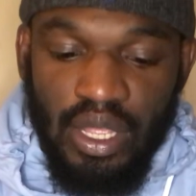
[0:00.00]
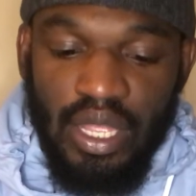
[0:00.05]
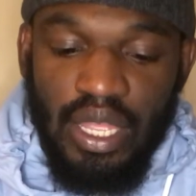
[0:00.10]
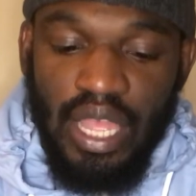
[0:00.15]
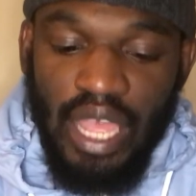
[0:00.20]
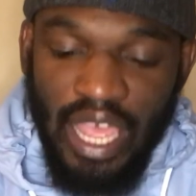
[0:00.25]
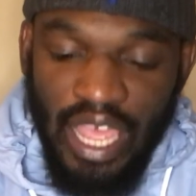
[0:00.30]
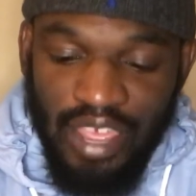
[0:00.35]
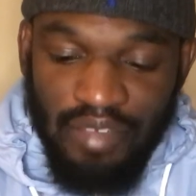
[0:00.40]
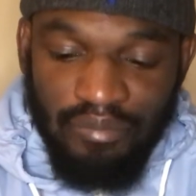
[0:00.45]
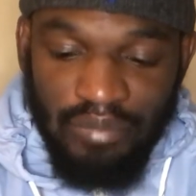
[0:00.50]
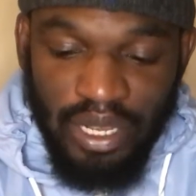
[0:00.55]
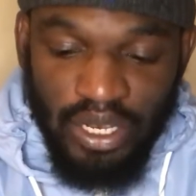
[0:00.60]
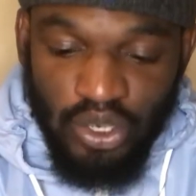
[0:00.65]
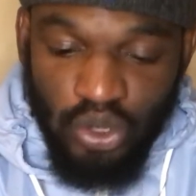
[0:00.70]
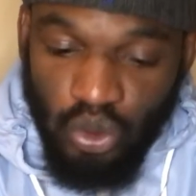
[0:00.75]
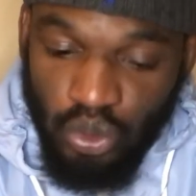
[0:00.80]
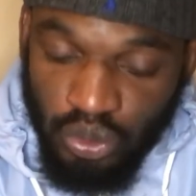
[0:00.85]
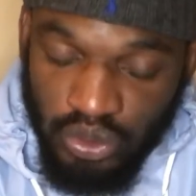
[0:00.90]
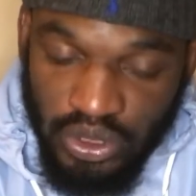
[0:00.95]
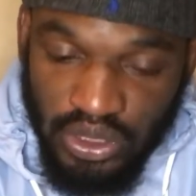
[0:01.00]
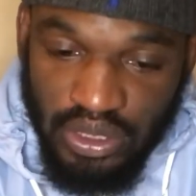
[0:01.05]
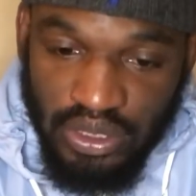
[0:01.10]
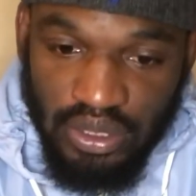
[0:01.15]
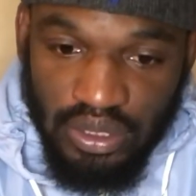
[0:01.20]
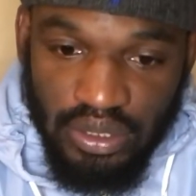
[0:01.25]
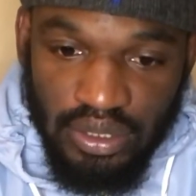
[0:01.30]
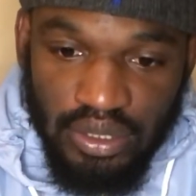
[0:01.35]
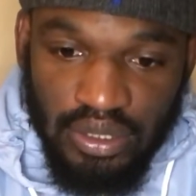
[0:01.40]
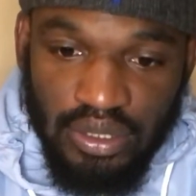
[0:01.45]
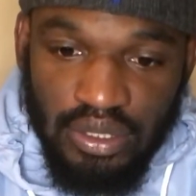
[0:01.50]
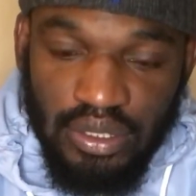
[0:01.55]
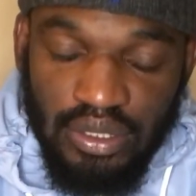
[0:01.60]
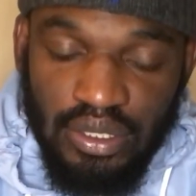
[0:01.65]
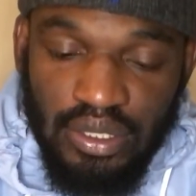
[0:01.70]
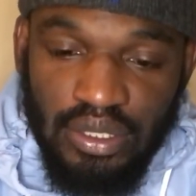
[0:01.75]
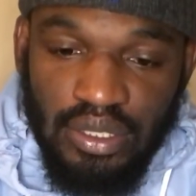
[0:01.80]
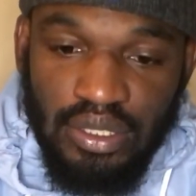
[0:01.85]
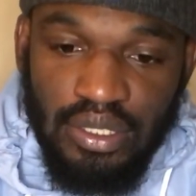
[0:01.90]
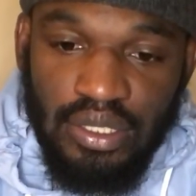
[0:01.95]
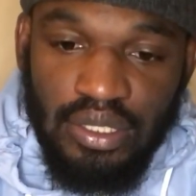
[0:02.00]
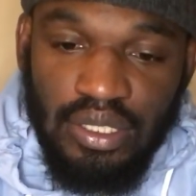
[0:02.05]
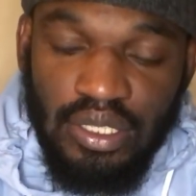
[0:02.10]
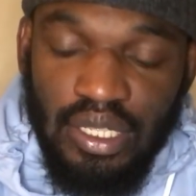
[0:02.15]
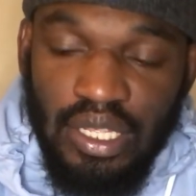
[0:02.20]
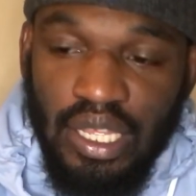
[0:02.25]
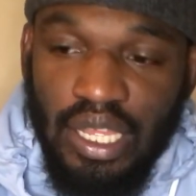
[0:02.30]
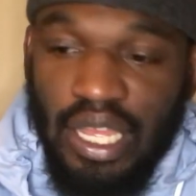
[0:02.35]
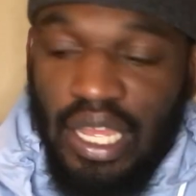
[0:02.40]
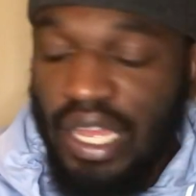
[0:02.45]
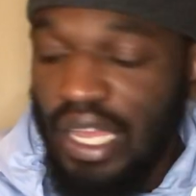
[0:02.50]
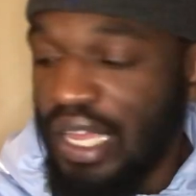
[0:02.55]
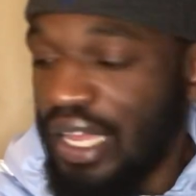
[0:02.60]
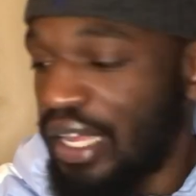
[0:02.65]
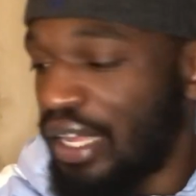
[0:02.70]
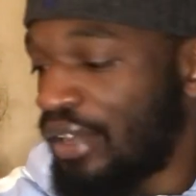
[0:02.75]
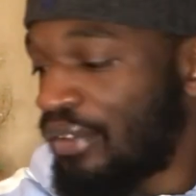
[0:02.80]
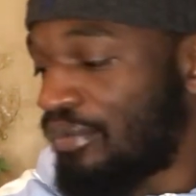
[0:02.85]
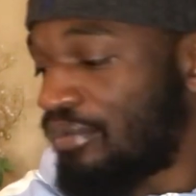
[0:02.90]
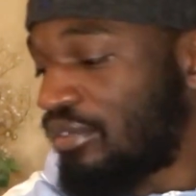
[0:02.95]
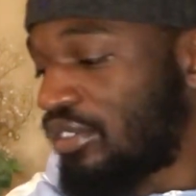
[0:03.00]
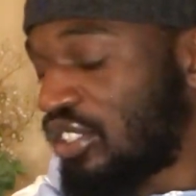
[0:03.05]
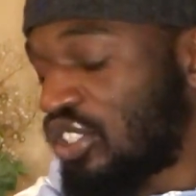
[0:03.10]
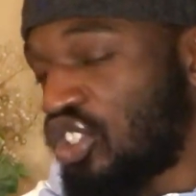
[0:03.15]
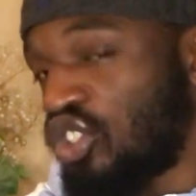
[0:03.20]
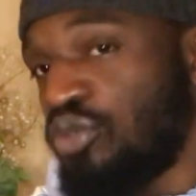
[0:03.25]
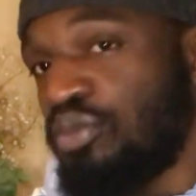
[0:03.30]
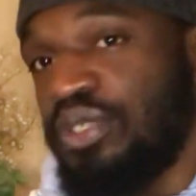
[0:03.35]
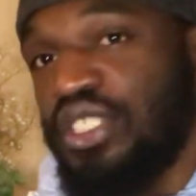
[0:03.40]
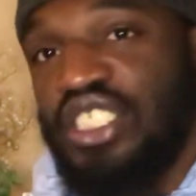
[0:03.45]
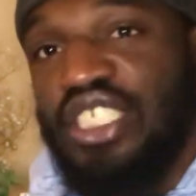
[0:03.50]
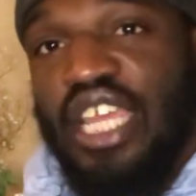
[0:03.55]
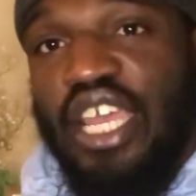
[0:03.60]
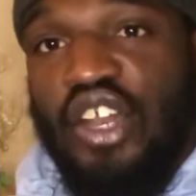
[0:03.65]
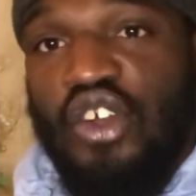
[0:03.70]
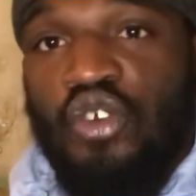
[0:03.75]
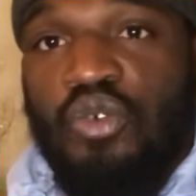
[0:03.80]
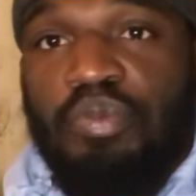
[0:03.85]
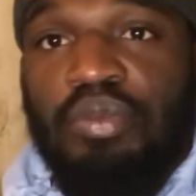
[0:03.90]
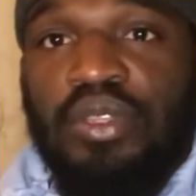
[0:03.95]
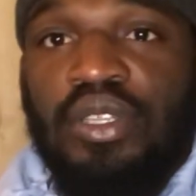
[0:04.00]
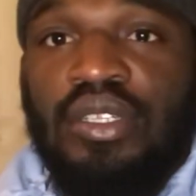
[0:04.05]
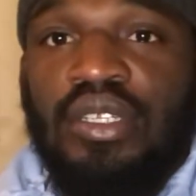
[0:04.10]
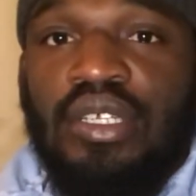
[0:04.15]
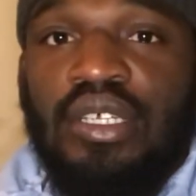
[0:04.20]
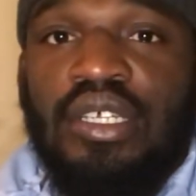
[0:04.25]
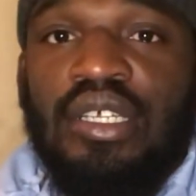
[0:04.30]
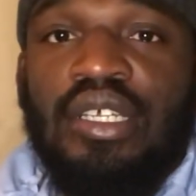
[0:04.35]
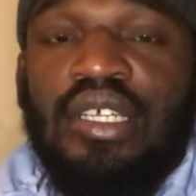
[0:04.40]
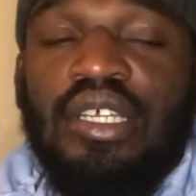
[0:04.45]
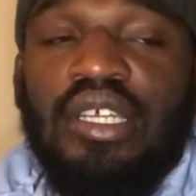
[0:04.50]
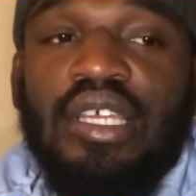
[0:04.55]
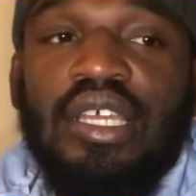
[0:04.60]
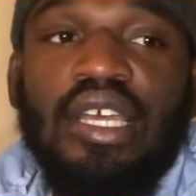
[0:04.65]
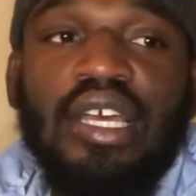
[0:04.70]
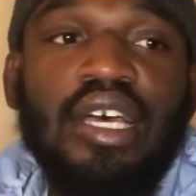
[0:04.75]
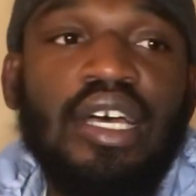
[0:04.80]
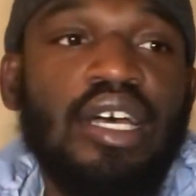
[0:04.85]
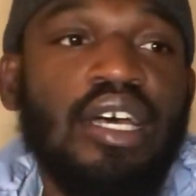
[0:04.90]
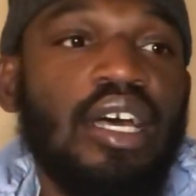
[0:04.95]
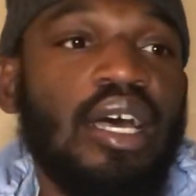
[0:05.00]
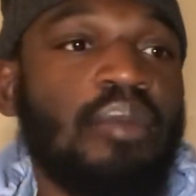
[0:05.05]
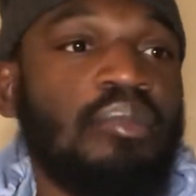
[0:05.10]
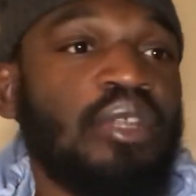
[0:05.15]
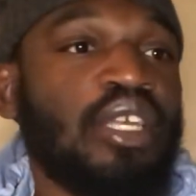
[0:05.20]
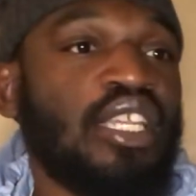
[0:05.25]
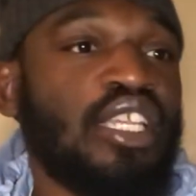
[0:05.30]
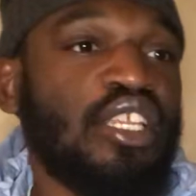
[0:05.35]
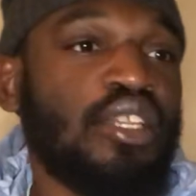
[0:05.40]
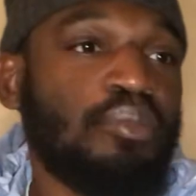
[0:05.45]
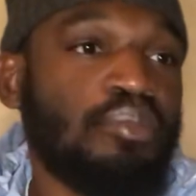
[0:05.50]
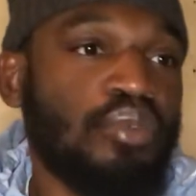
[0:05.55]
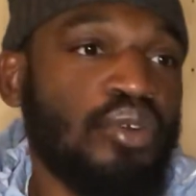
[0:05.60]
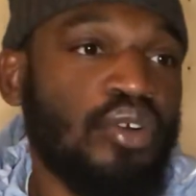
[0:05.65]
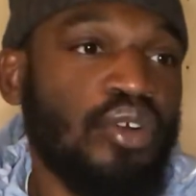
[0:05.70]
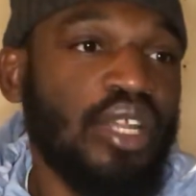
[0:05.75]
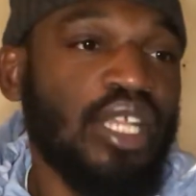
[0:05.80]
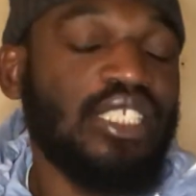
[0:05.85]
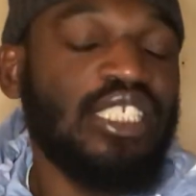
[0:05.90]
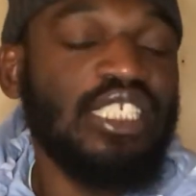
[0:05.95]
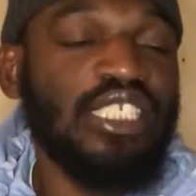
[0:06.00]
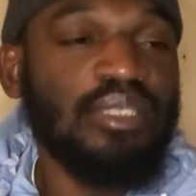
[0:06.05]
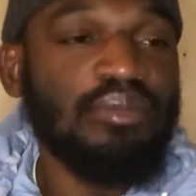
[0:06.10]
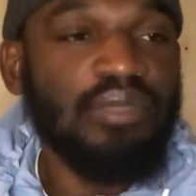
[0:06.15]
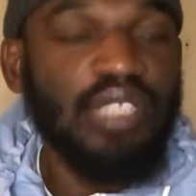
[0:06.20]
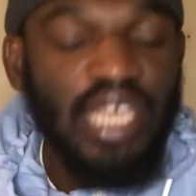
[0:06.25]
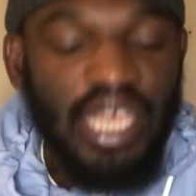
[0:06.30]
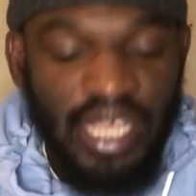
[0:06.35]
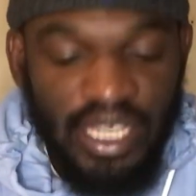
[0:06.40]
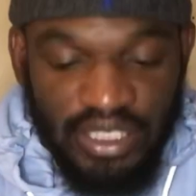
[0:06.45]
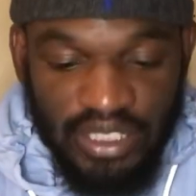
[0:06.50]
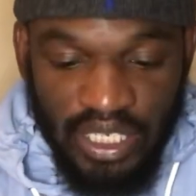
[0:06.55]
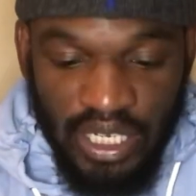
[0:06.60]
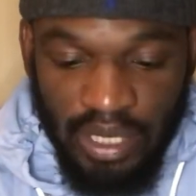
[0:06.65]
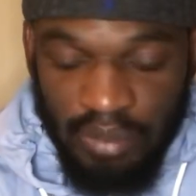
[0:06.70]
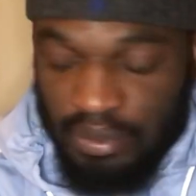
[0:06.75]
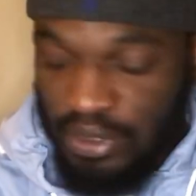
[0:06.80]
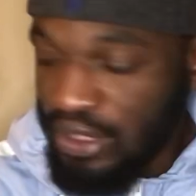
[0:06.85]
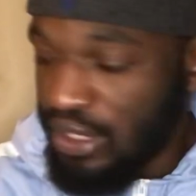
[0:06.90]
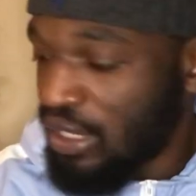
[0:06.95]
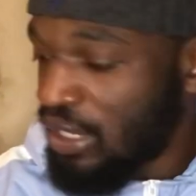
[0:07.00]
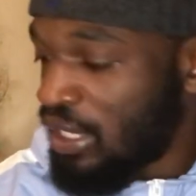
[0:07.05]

I have my notes. I have the super chat open. I'm looking at the board. I see some cash apps.